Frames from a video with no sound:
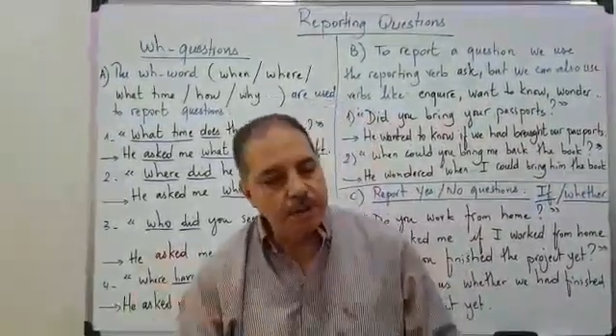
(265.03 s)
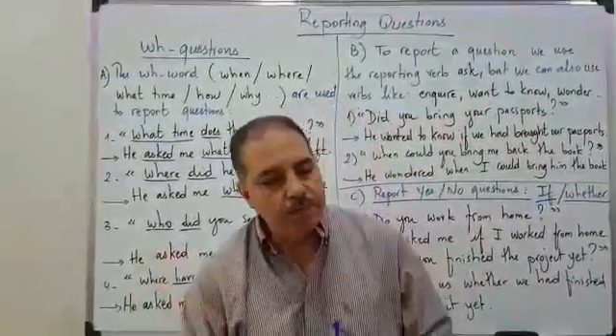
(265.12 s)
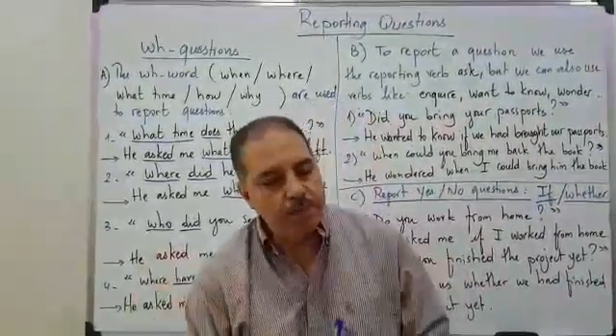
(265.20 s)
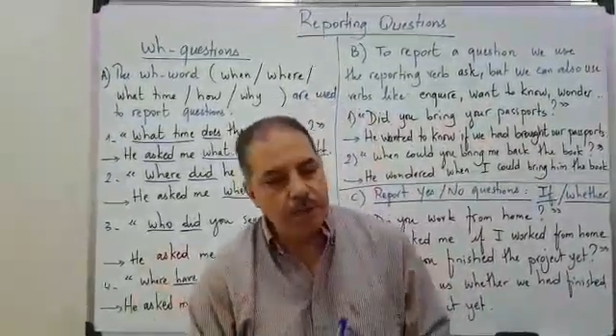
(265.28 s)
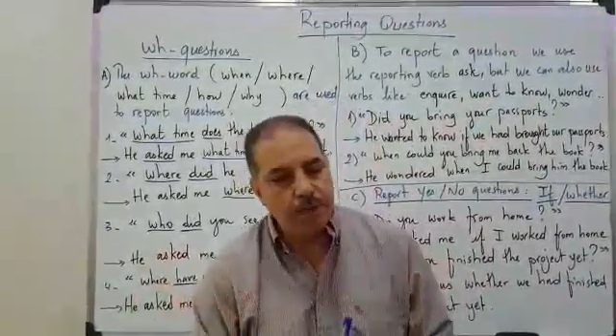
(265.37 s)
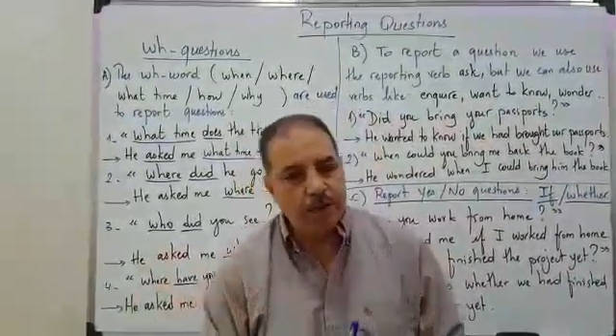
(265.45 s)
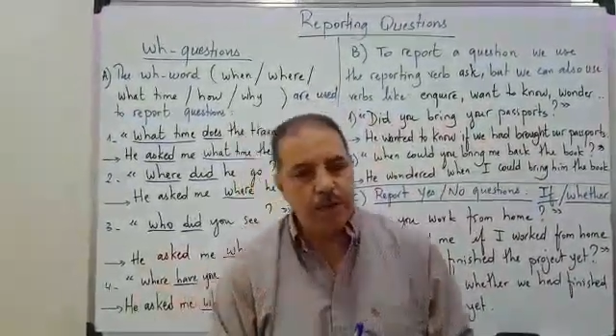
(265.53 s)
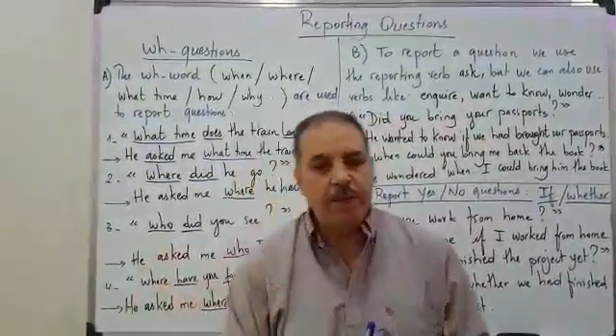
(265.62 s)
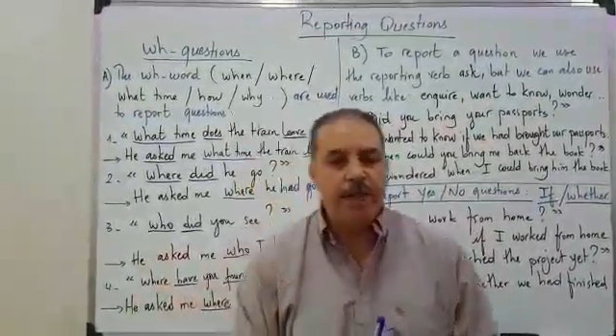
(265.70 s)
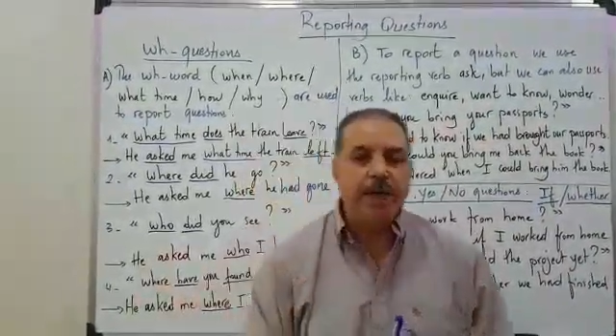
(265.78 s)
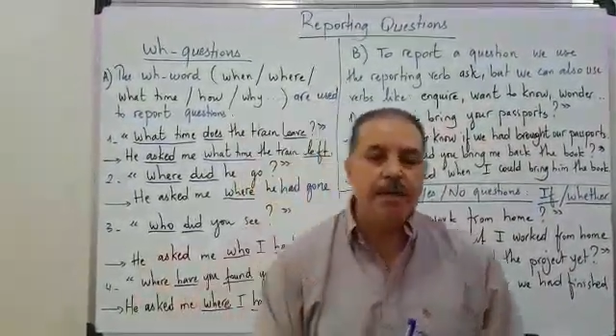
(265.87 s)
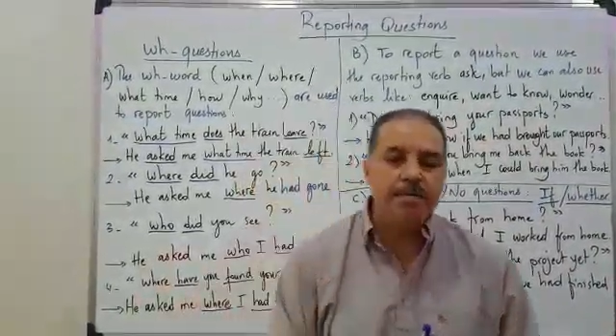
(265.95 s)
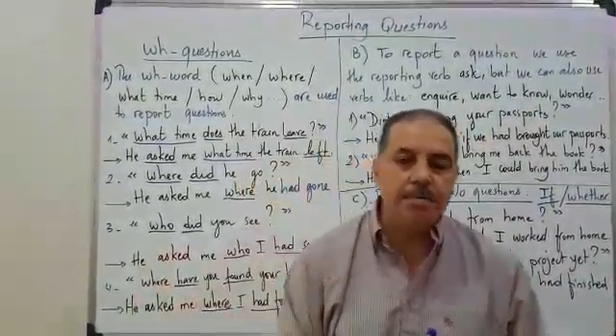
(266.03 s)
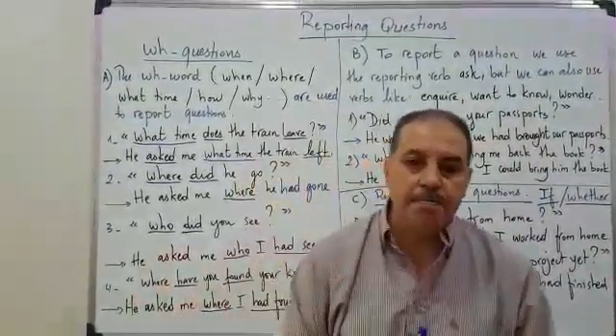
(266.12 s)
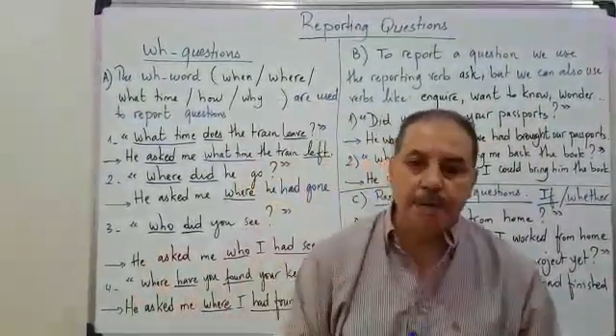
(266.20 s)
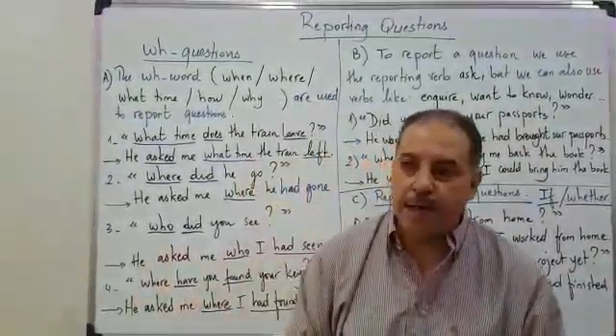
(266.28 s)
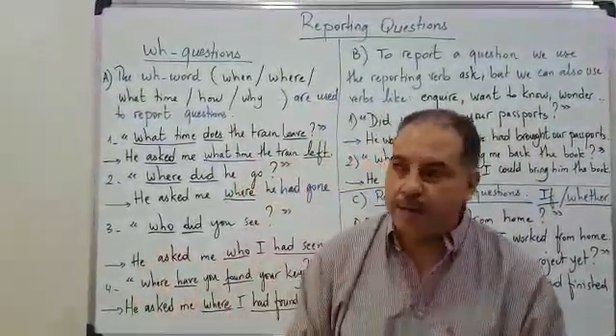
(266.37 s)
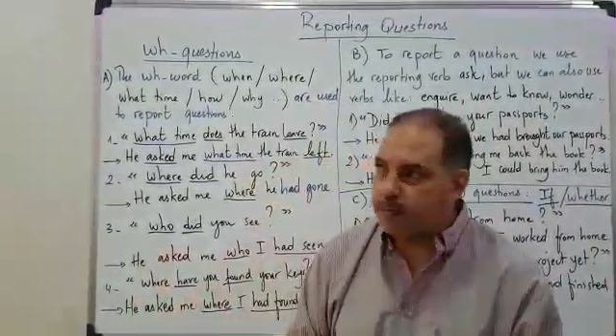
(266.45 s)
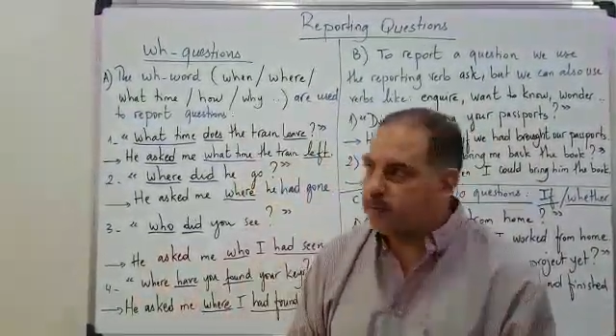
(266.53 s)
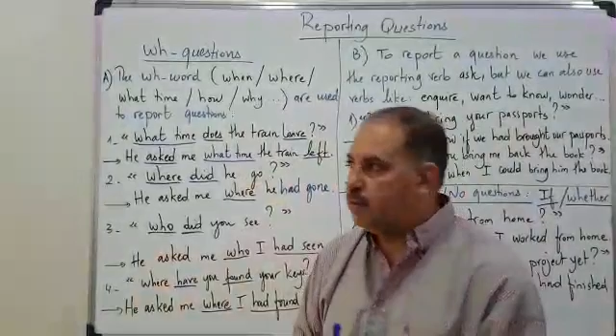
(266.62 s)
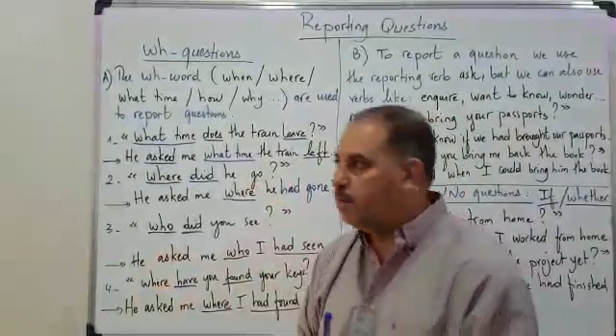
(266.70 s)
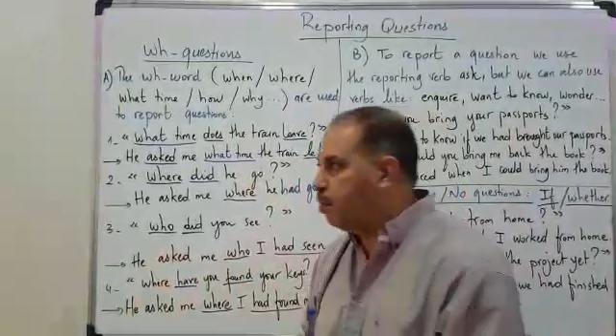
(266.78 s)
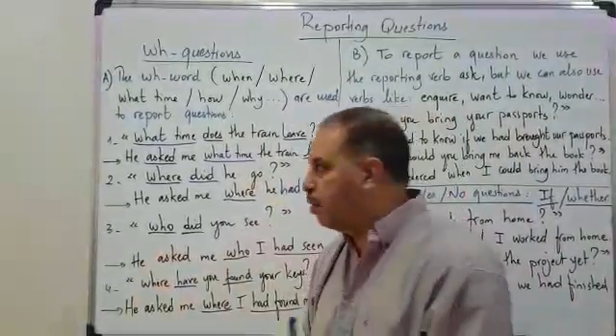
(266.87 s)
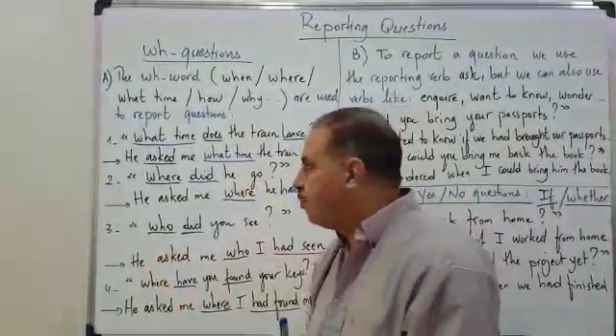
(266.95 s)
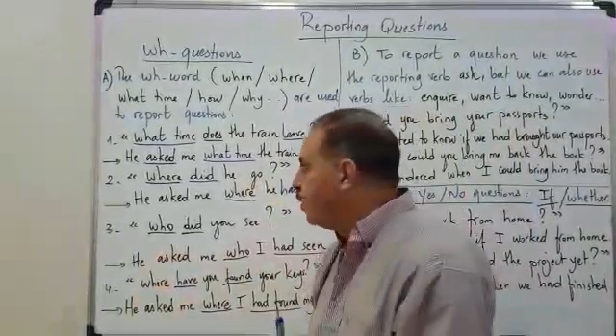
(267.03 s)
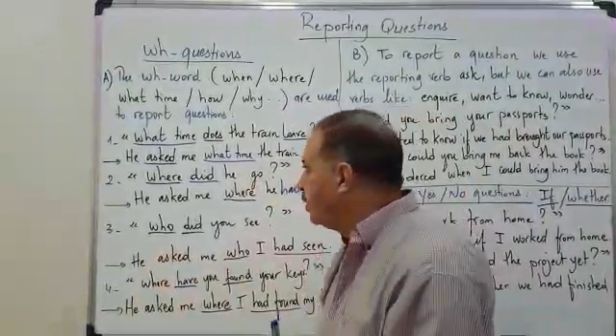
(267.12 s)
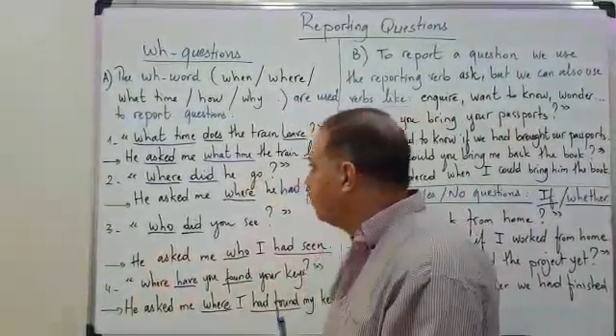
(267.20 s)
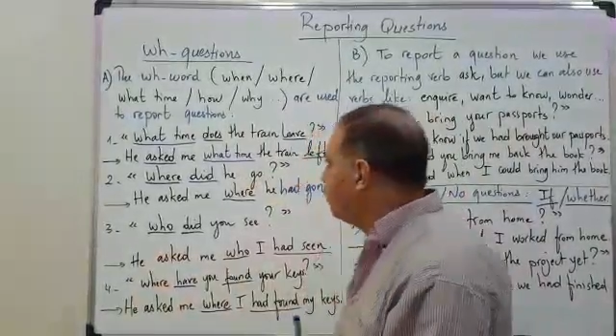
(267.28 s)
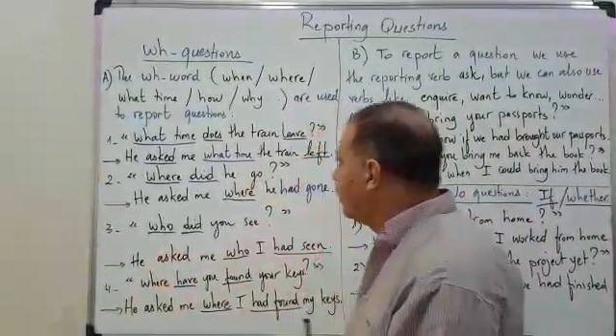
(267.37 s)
perfect becomes past perfect.